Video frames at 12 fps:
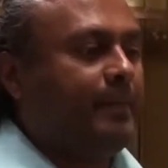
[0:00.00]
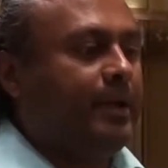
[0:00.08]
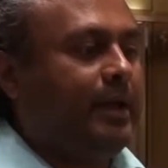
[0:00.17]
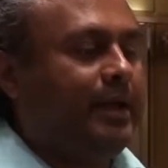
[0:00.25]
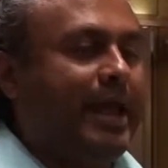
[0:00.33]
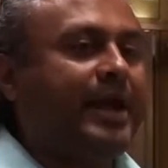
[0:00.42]

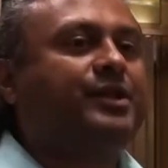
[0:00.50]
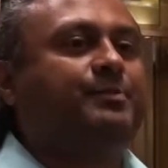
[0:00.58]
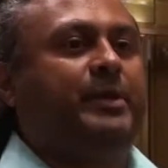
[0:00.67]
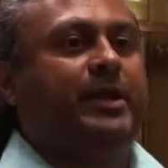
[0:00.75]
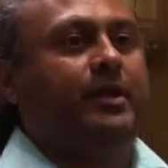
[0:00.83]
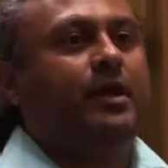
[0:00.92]
In
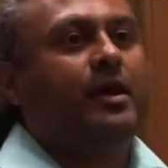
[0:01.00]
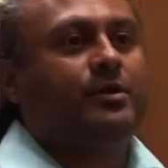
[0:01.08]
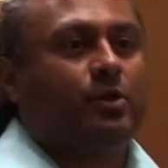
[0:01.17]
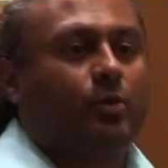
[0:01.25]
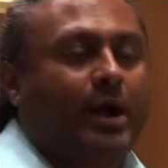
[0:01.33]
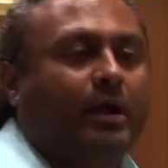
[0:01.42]
XP,
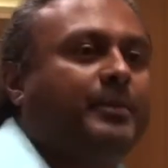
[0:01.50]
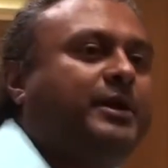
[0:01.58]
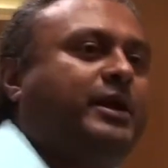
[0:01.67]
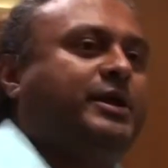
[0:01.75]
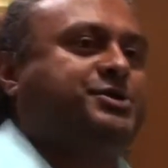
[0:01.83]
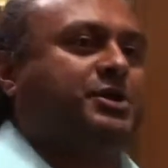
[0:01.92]
the
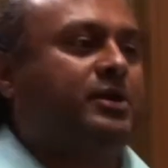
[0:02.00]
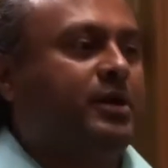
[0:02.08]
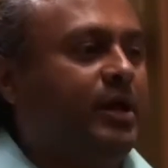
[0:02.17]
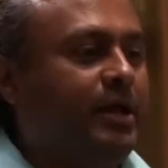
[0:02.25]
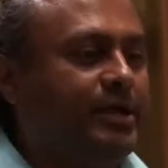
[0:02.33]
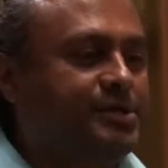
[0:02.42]
recommendation
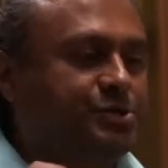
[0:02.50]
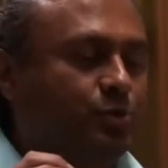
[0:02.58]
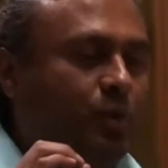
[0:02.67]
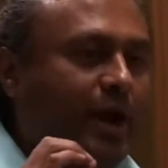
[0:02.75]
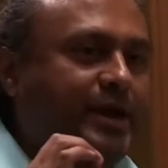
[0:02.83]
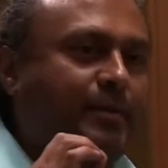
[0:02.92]
is to
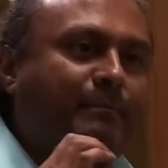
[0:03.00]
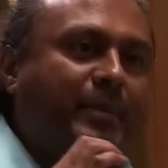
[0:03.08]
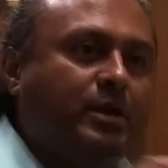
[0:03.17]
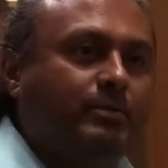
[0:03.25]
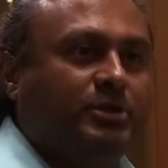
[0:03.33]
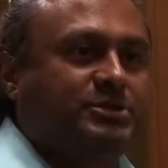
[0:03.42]
write a
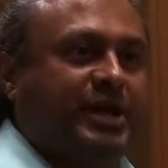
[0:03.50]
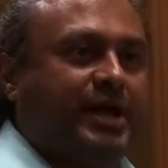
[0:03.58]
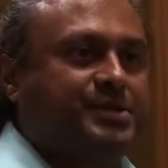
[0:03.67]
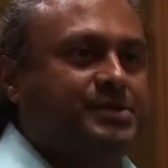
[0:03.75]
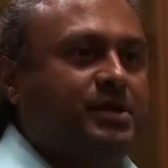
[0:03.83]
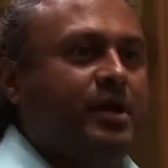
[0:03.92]
minimal
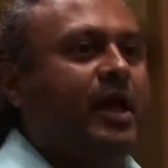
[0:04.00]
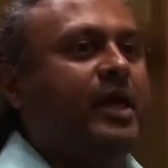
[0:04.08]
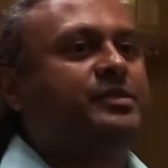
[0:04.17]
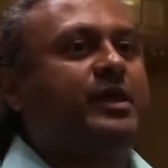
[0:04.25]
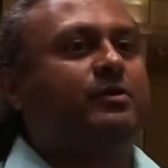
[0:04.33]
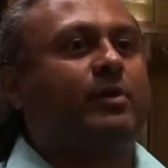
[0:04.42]
test
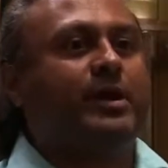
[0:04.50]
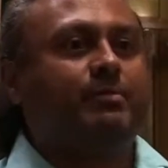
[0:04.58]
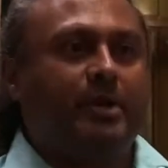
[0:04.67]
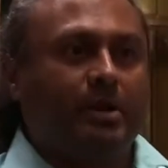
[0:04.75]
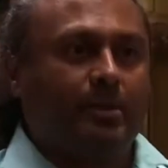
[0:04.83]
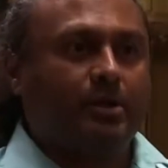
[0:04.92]
and then write
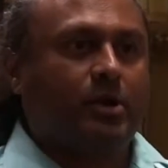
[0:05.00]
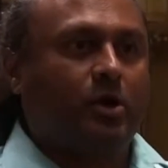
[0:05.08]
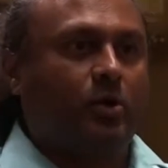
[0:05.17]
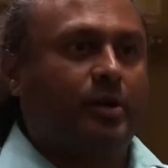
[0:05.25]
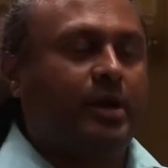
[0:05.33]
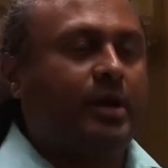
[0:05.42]
minimal
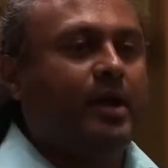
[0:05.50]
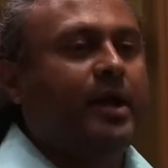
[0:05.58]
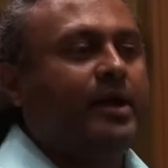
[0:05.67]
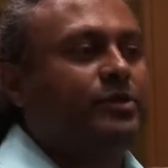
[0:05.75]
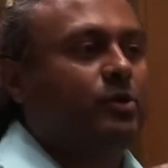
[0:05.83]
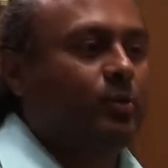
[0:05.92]
code.
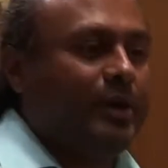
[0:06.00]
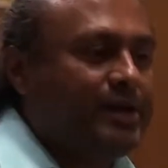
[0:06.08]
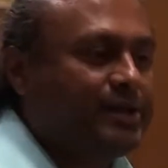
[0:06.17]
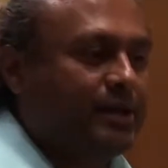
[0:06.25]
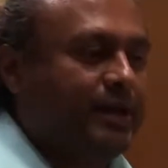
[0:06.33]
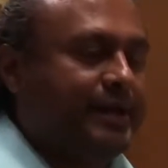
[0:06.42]
The
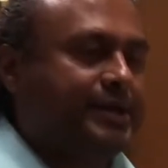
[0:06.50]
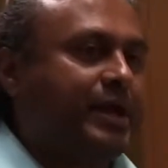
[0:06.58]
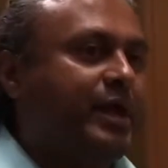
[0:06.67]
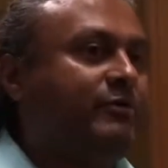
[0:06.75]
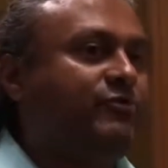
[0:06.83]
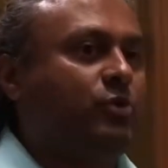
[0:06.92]
reason is,
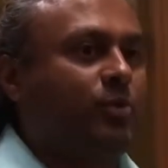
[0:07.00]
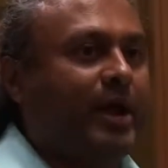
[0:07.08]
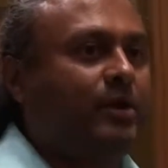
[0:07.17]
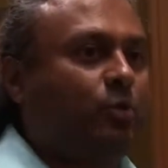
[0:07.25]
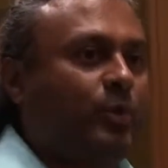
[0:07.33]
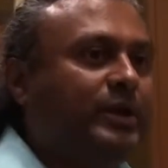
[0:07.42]
if you
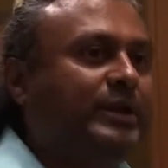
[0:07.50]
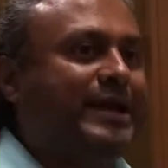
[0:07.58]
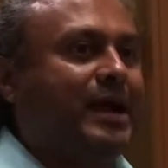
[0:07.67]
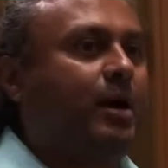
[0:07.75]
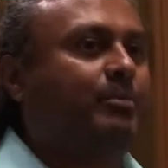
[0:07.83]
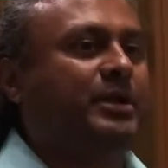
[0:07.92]
write a really
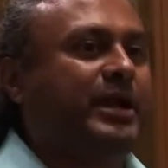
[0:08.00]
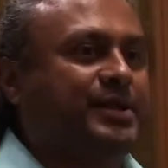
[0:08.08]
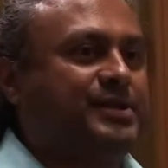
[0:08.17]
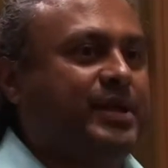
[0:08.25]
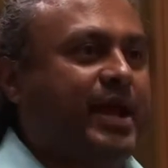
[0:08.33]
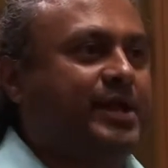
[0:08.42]

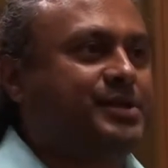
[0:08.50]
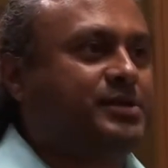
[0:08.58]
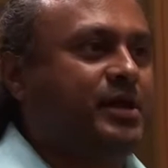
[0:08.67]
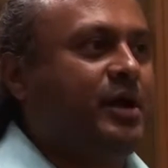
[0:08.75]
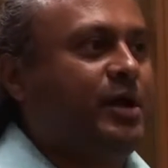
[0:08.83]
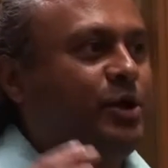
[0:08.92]
complex test,
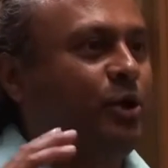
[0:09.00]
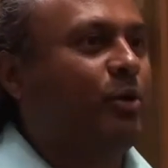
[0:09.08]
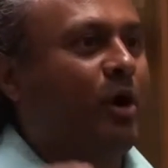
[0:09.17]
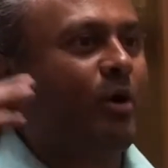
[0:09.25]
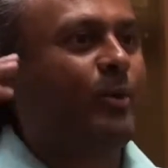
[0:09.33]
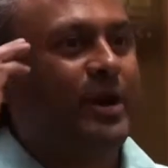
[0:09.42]
you're
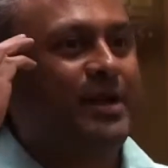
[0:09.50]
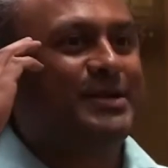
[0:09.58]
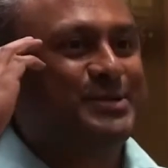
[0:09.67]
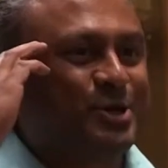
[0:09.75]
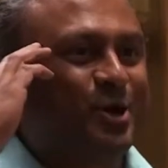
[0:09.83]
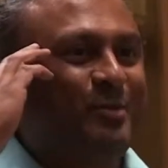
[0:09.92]
already
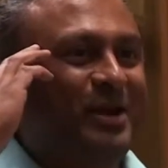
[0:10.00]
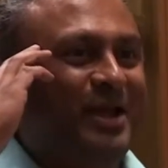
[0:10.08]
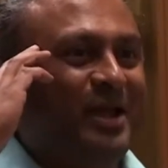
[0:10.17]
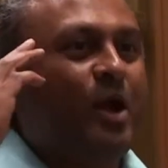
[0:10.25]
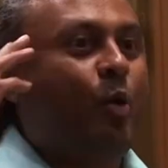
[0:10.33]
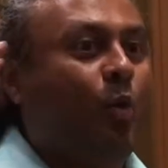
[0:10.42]
determining
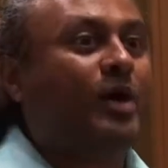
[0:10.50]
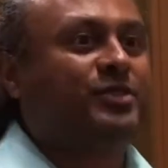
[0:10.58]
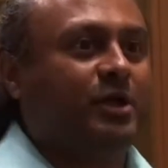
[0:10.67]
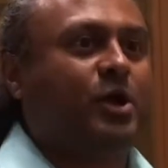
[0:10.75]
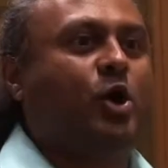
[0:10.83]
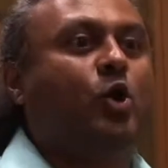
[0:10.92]
what
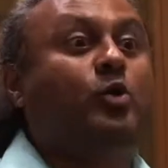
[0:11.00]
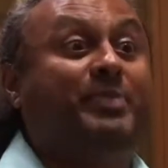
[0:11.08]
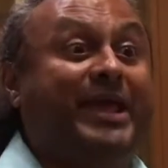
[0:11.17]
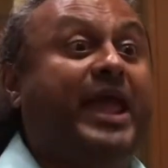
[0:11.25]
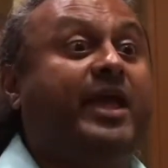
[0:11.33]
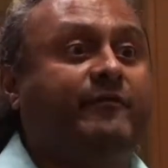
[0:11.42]
the code
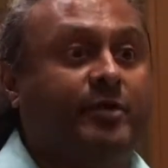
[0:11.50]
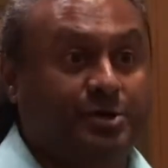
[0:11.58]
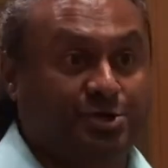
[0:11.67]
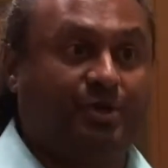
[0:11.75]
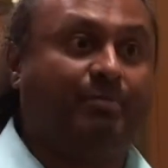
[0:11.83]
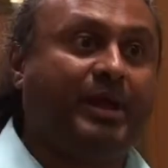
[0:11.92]
behavior
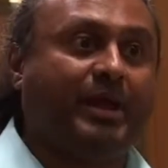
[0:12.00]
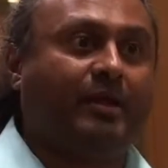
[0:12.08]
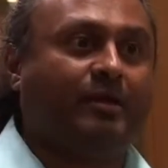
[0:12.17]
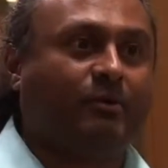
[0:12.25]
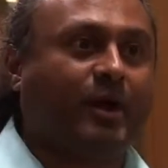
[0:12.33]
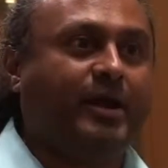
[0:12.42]
should be,
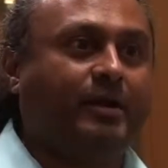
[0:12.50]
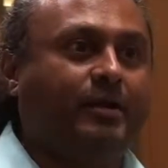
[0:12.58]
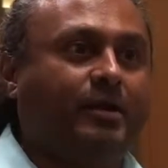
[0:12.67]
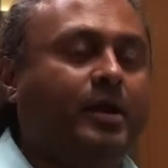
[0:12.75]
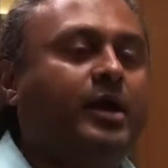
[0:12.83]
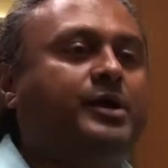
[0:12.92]
right?
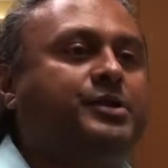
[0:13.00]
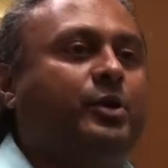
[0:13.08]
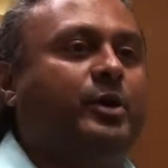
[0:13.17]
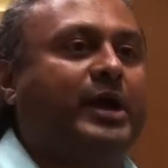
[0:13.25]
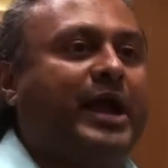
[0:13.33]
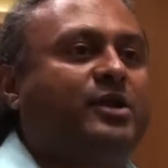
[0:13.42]
So
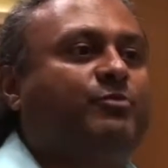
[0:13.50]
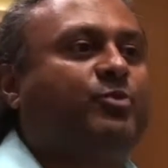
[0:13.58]
you're kind of